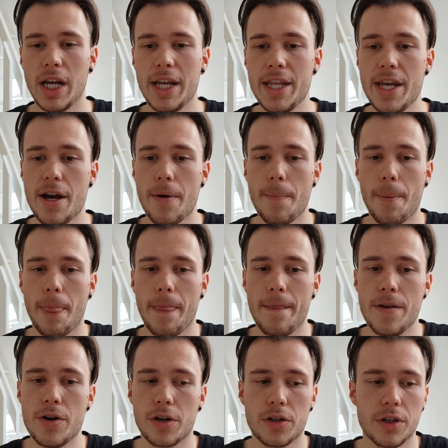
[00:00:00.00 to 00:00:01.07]

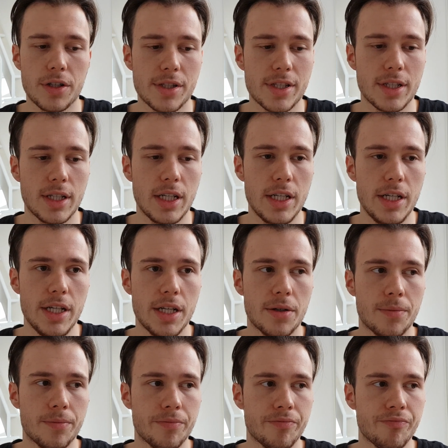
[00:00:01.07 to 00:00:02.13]
you're constantly
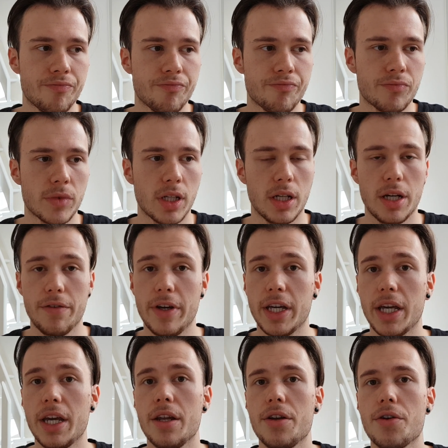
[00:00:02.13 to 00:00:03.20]

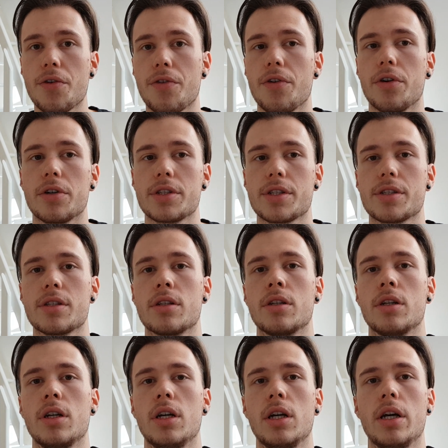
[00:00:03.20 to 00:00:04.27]
living in your thoughts.
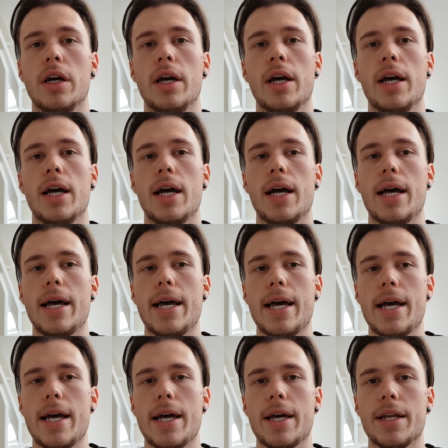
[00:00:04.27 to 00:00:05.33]

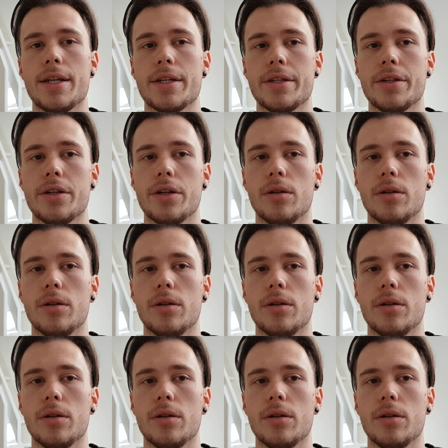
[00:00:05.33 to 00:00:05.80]
And